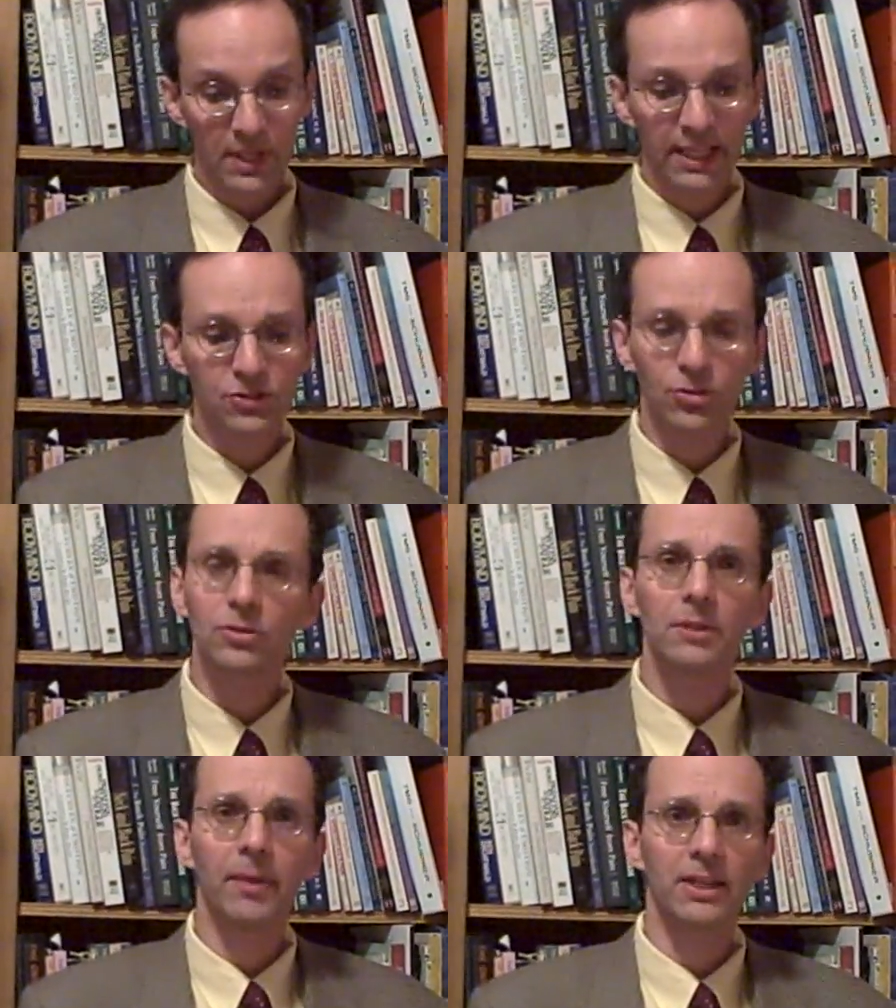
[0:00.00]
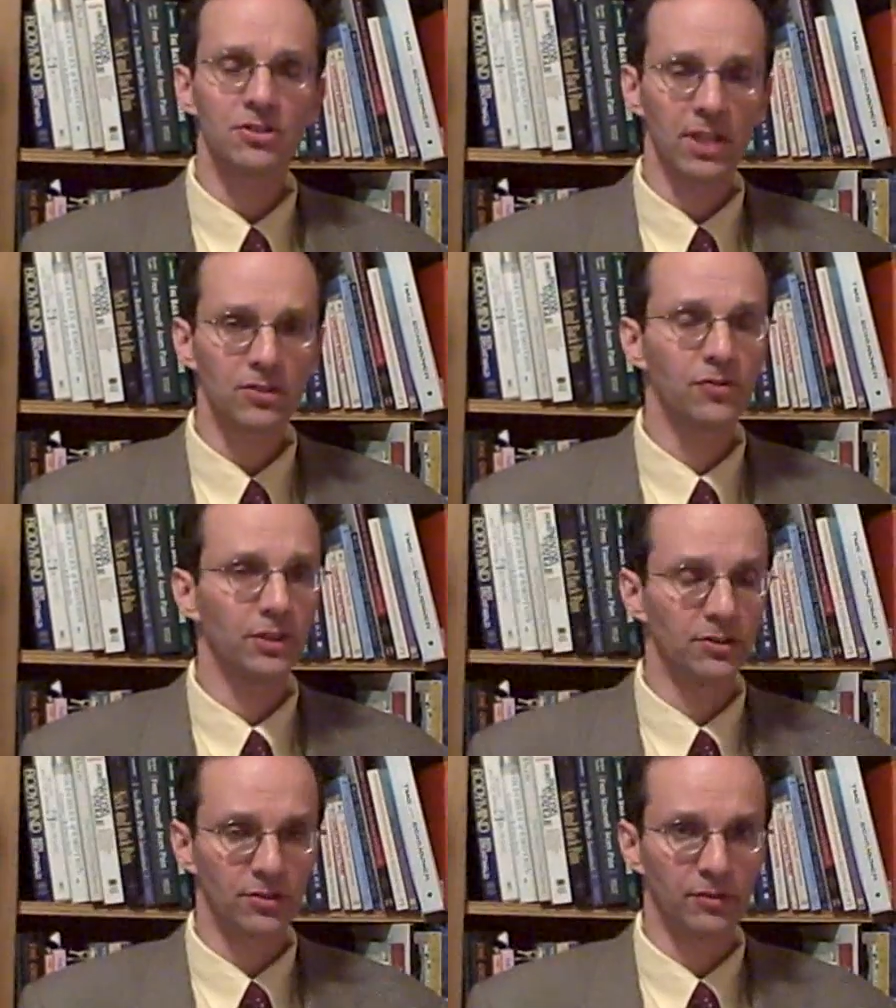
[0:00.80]
It certainly makes sense for
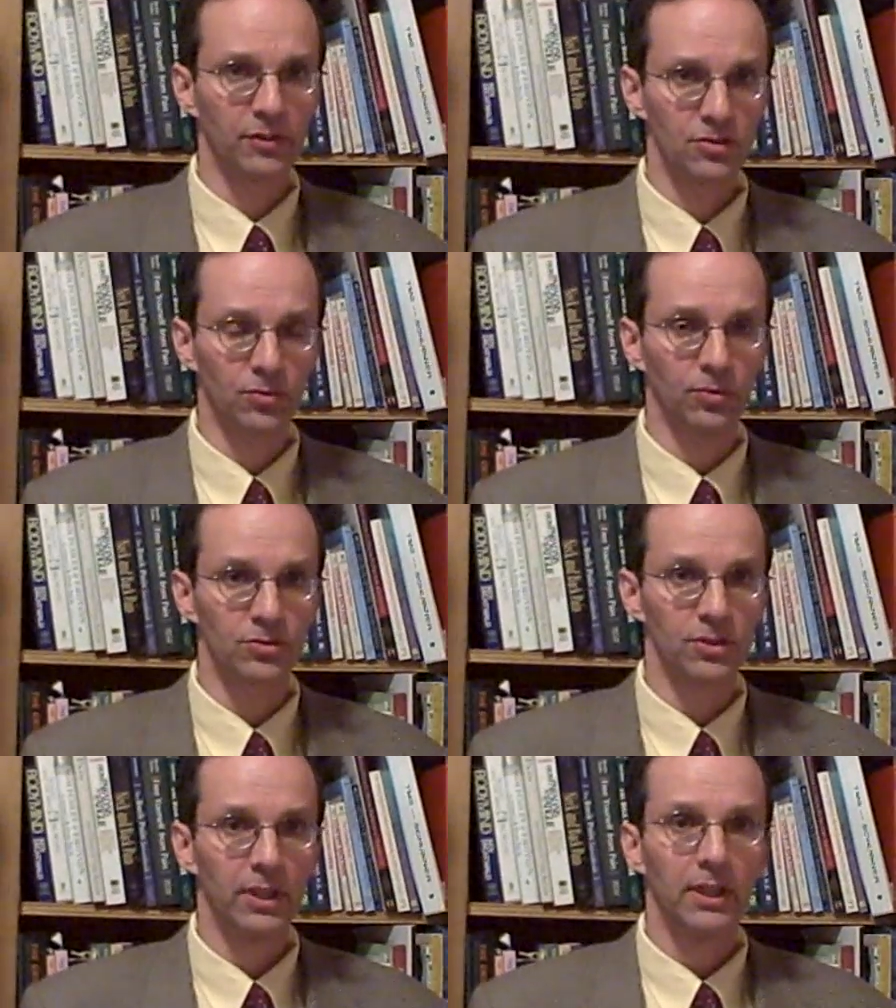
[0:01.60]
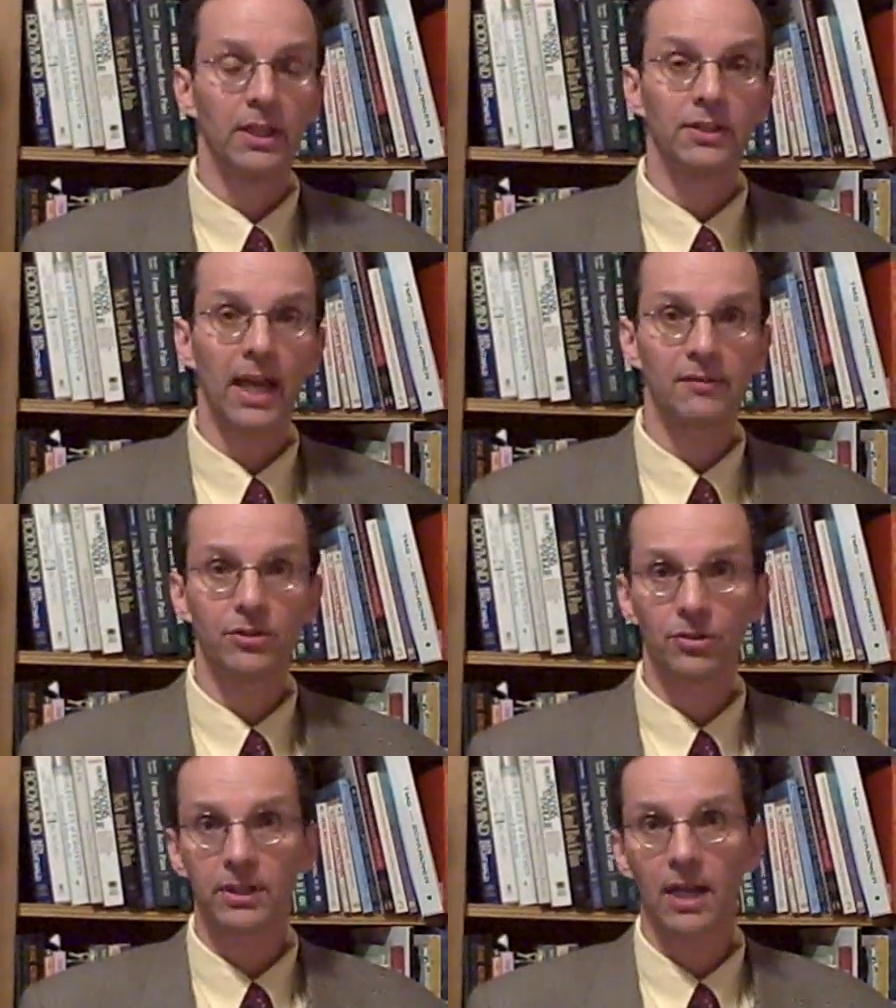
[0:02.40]
these individuals to have
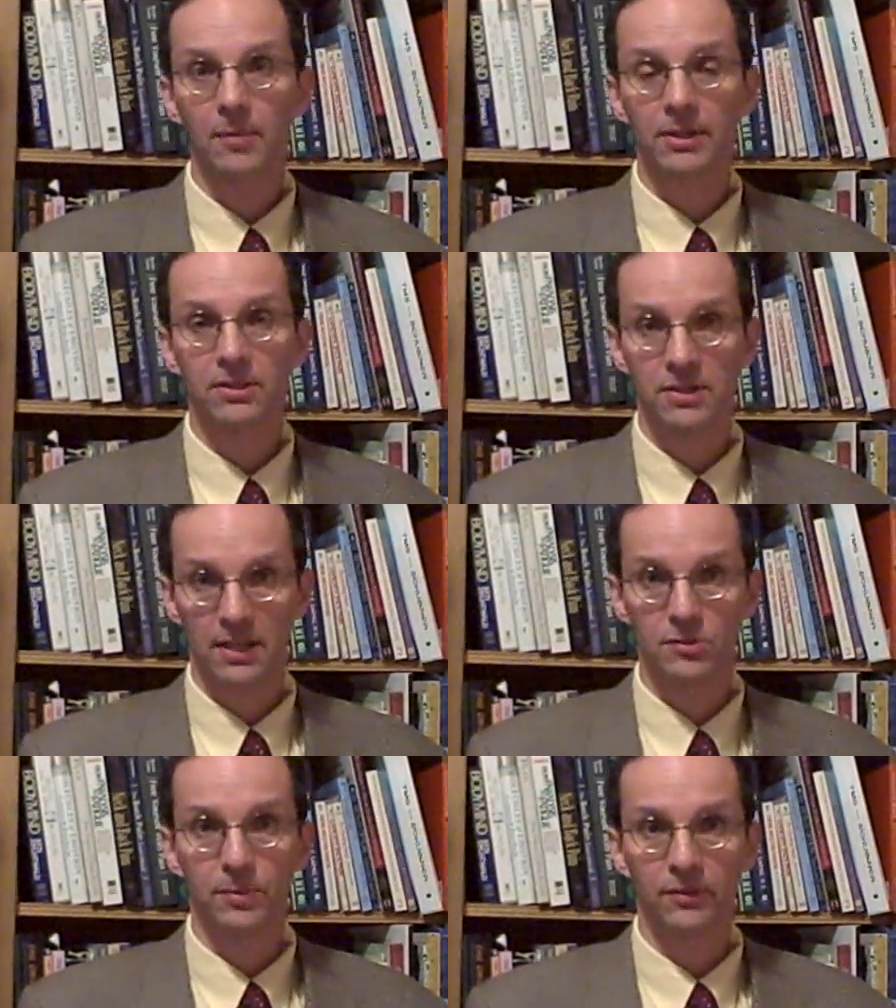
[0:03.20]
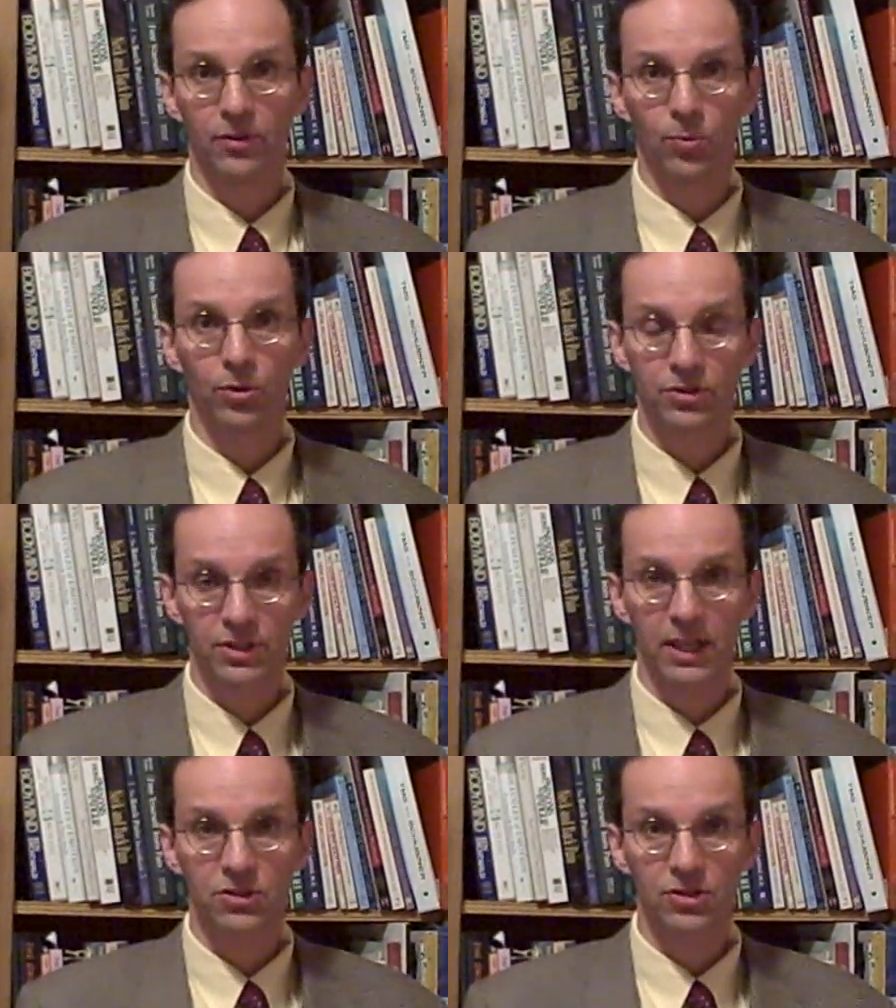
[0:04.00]
an ergonomic assessment of their
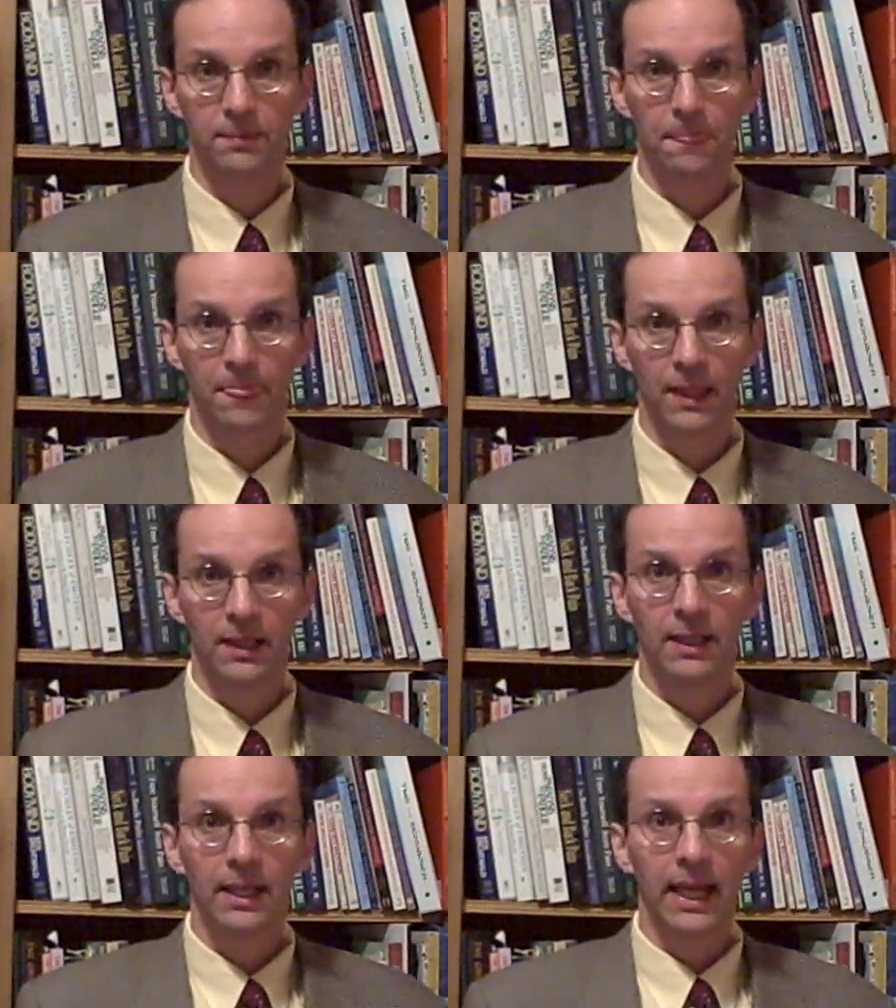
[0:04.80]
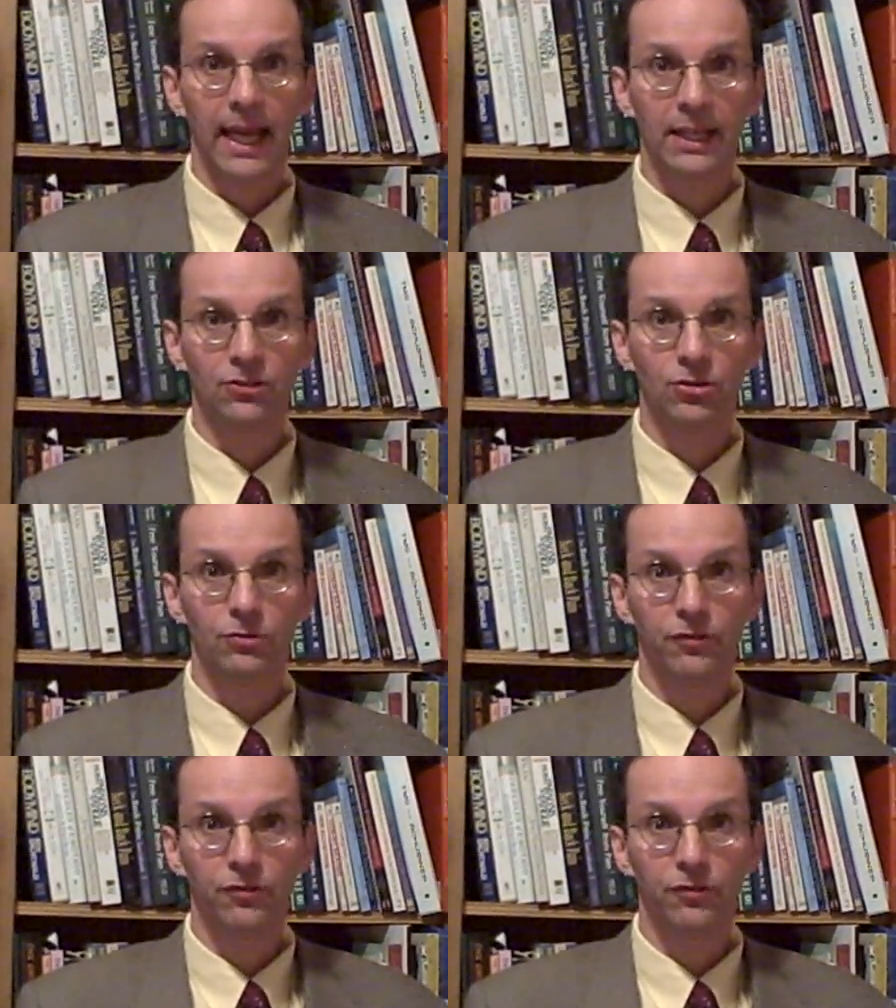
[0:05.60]
workstation and to